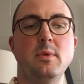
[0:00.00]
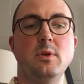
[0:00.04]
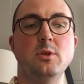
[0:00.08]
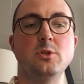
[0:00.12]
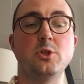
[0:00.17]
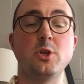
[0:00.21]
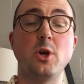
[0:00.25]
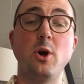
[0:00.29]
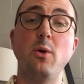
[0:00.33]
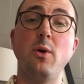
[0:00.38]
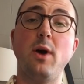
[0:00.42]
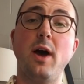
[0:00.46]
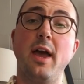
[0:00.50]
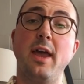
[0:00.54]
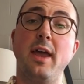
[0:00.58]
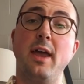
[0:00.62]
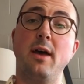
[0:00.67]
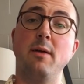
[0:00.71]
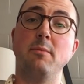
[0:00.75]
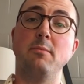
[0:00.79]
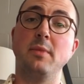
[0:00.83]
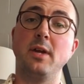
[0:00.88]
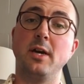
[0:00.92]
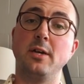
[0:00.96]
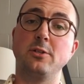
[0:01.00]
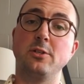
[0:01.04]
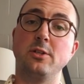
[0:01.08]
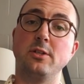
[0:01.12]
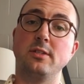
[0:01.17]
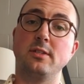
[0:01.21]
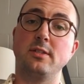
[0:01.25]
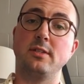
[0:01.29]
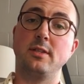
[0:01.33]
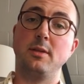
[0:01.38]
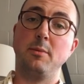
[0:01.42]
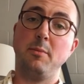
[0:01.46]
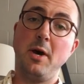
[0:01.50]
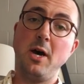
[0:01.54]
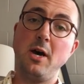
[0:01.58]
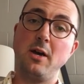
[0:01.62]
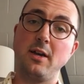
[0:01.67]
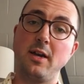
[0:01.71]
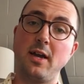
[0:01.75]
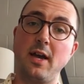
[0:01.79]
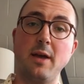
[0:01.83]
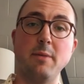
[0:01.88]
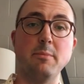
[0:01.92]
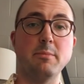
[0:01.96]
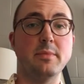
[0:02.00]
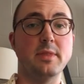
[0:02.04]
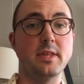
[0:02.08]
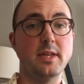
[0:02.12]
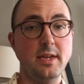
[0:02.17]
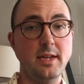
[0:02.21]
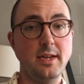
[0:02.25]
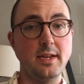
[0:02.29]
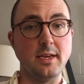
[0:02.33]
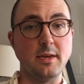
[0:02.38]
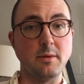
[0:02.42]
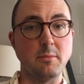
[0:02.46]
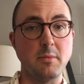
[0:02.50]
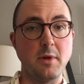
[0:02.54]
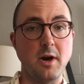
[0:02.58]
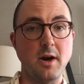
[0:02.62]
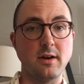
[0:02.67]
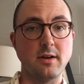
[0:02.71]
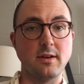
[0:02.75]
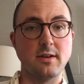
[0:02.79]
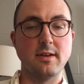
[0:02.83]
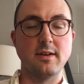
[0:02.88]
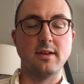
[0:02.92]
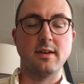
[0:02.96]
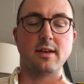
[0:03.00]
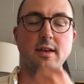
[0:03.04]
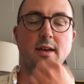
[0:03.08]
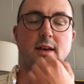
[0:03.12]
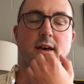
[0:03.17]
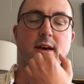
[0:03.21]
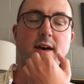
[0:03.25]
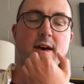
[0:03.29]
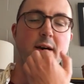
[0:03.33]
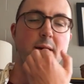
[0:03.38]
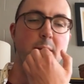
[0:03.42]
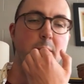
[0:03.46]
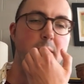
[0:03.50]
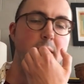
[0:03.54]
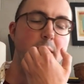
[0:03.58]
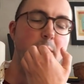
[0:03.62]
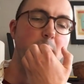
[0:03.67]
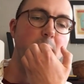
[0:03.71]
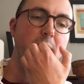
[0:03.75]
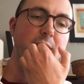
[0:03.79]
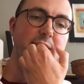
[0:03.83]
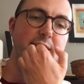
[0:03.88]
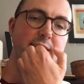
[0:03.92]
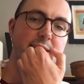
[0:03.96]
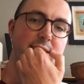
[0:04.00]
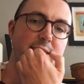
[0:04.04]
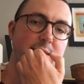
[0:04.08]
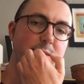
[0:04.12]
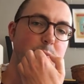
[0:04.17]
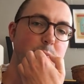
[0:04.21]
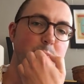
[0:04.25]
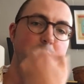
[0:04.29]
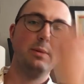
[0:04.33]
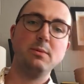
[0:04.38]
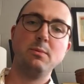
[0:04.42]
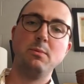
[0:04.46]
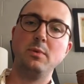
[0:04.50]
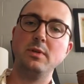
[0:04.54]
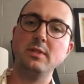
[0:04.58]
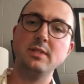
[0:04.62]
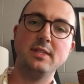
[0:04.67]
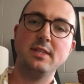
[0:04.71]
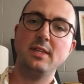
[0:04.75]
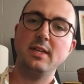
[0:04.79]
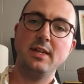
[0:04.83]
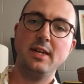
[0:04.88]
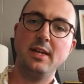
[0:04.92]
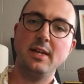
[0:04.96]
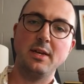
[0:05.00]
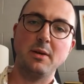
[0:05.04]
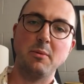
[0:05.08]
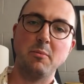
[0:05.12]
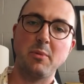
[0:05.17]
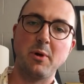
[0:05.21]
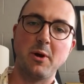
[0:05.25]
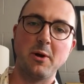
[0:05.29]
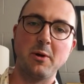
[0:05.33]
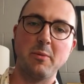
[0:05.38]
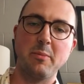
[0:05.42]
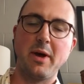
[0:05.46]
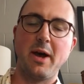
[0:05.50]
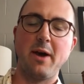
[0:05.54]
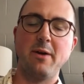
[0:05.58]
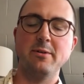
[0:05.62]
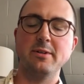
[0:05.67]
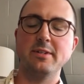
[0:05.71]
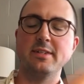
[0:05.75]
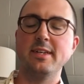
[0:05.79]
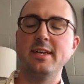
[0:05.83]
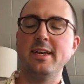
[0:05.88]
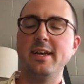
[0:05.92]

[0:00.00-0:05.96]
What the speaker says: So I am not just the monk, I'm the knitting monk. And what's the knitting part about?